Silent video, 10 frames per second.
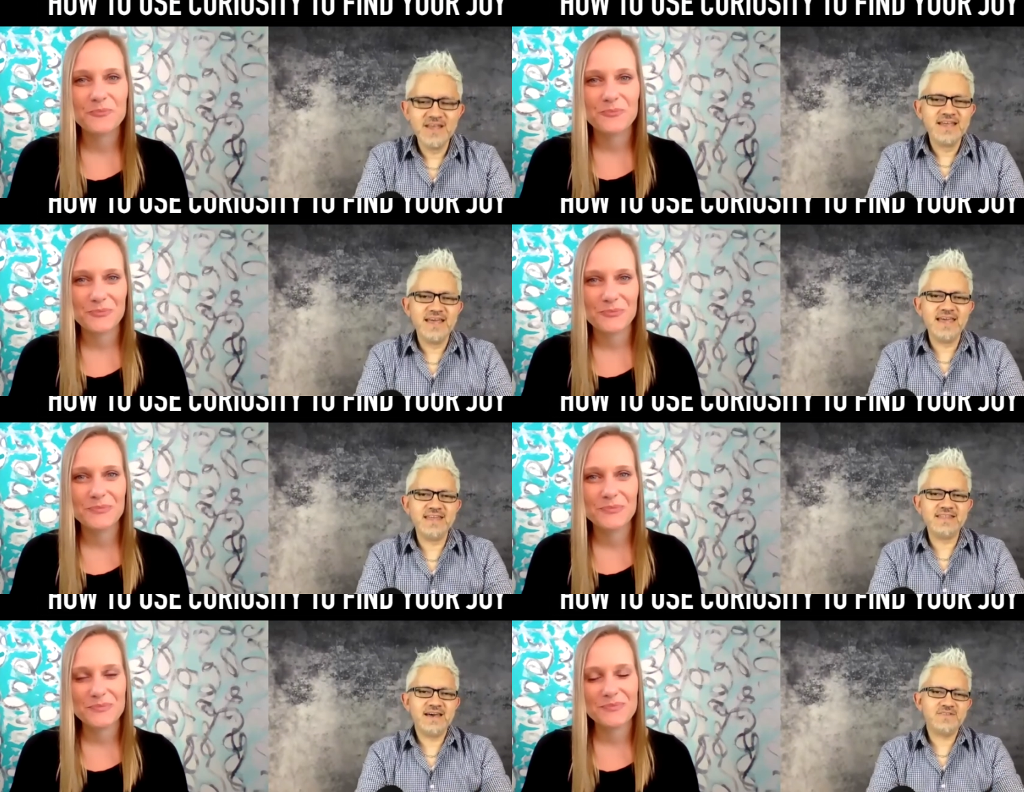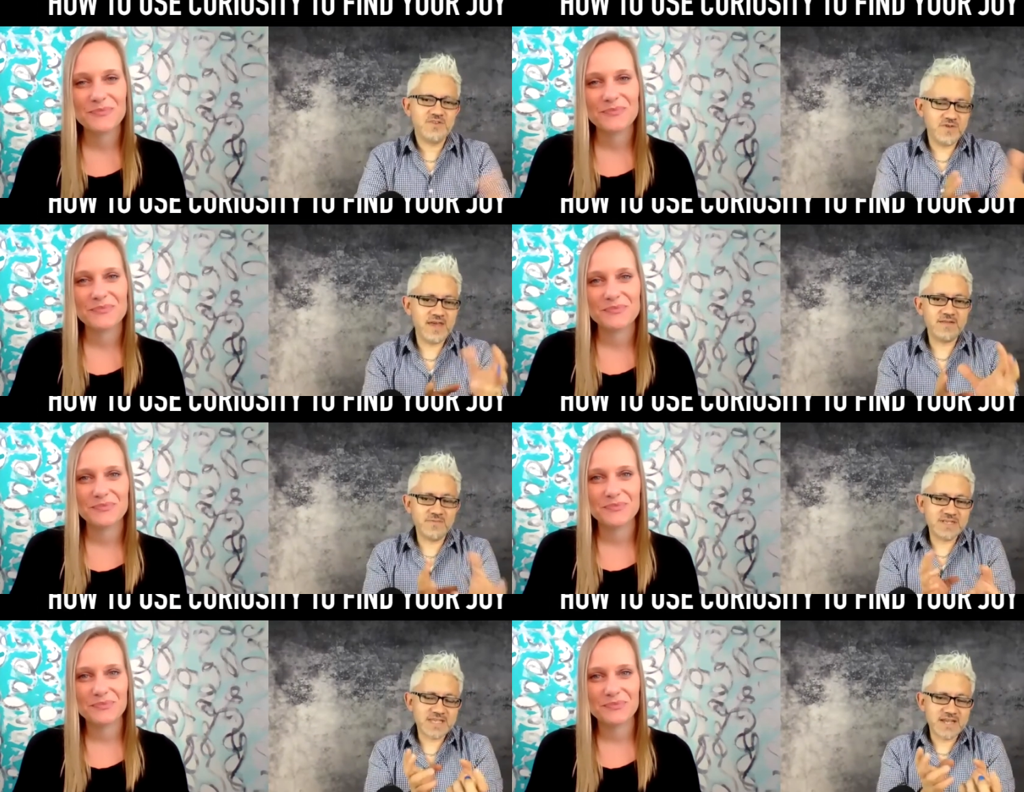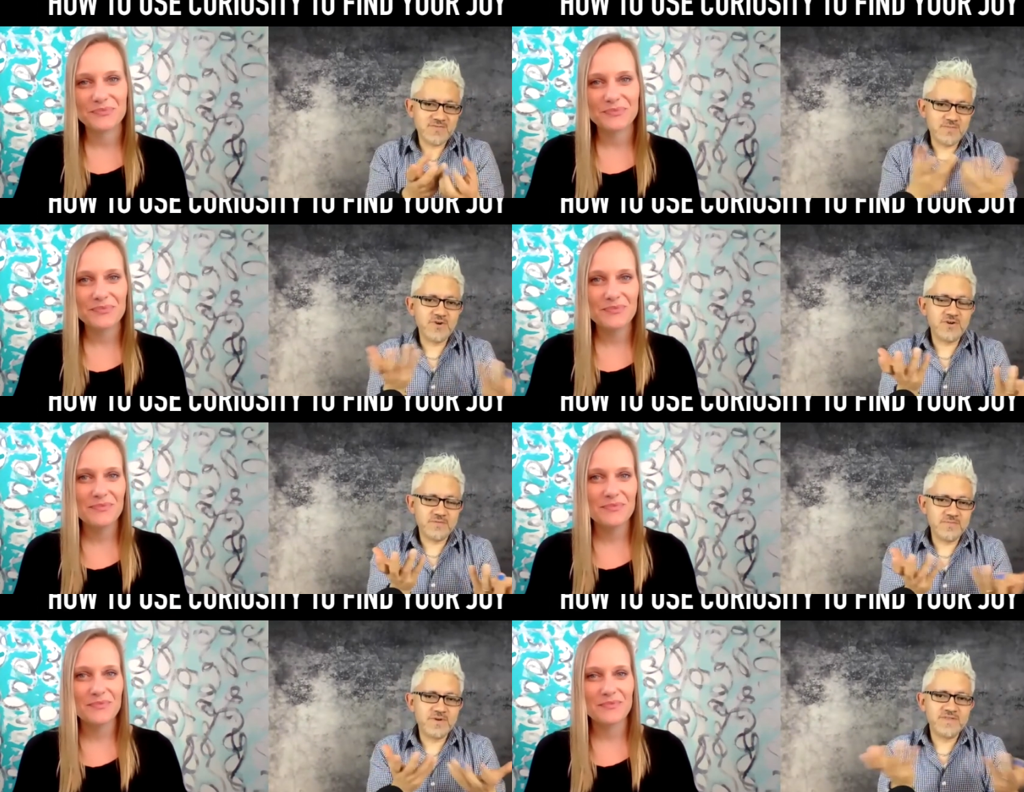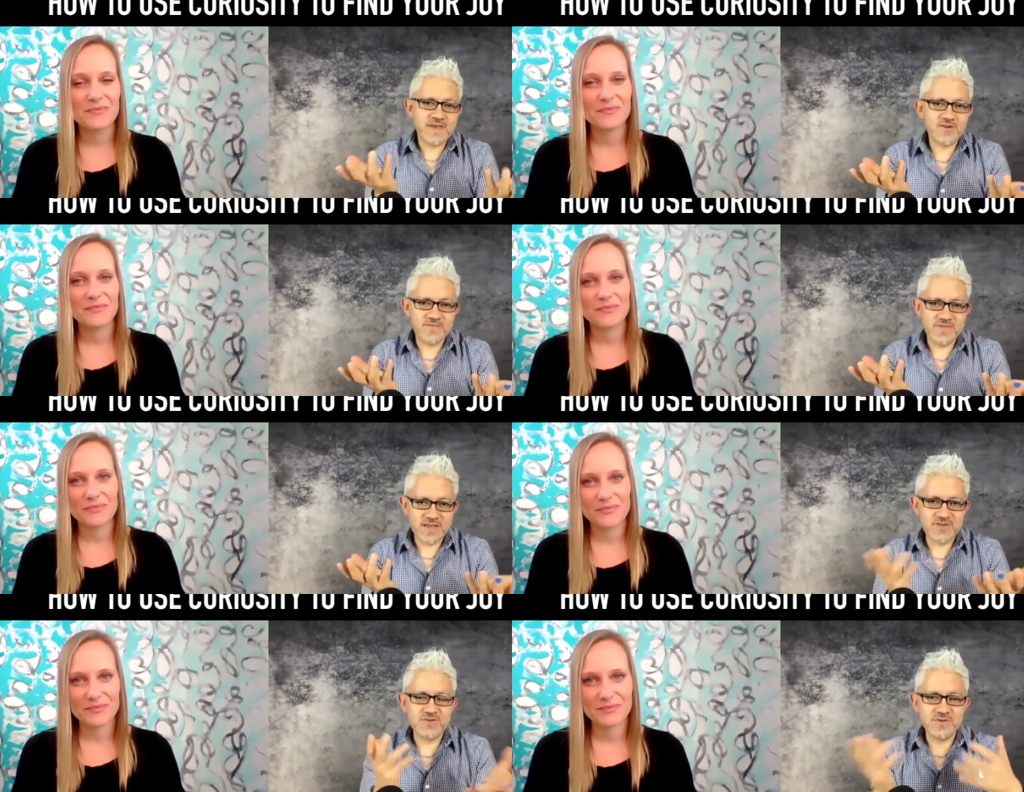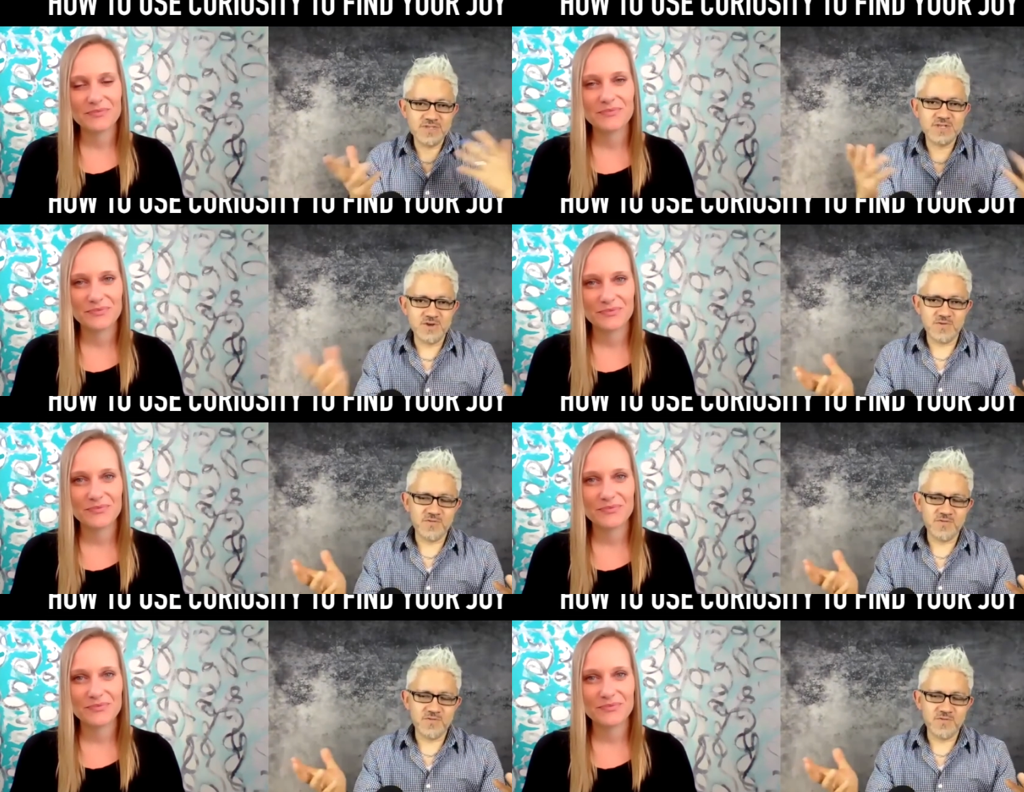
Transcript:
Speaker 1: and uh, you know that was kind of birth, birth out of that curiosity of